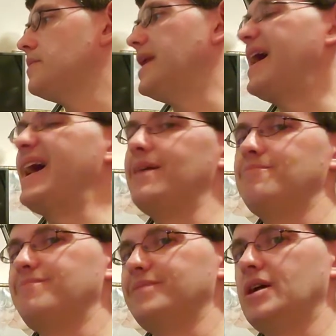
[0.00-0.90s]
Nah,
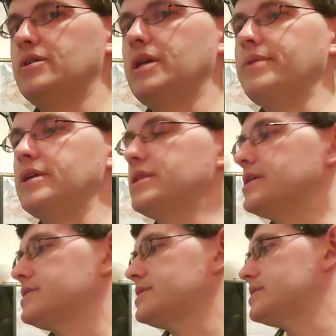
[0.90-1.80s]
I'll keep it on
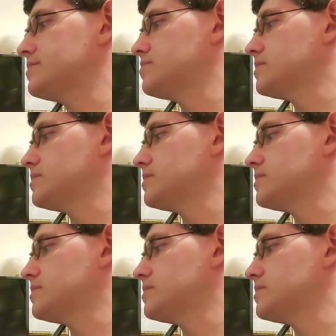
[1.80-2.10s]
this.